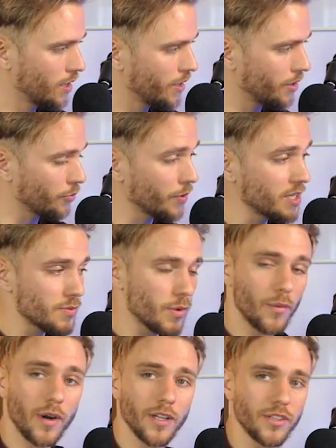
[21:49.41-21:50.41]
Now the reason
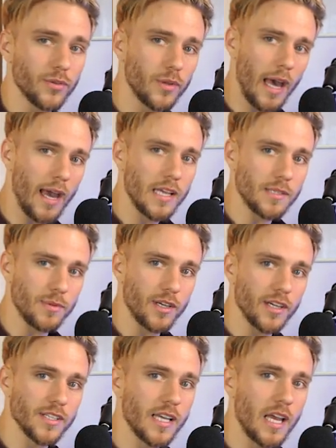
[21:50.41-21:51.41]
we want to do that is
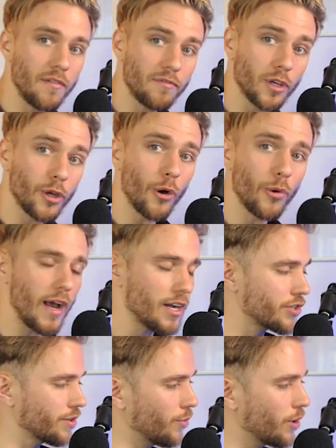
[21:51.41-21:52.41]
because if the code
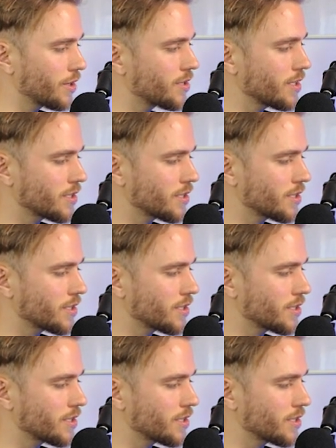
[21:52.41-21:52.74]
actually works,